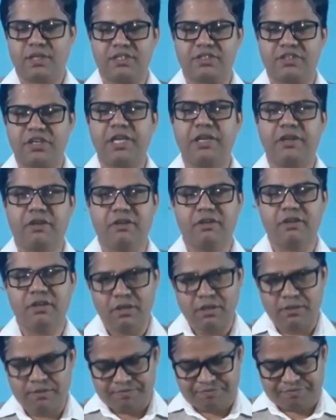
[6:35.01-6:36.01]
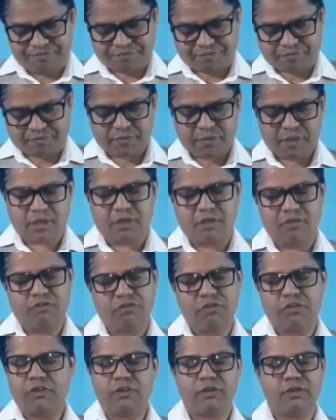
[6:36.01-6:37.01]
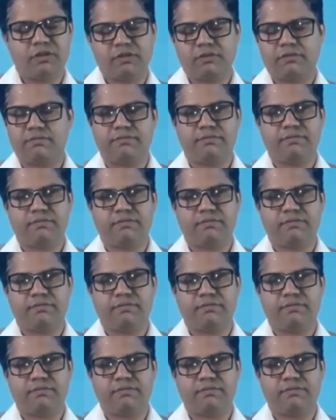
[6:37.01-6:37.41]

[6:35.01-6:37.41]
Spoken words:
trainer for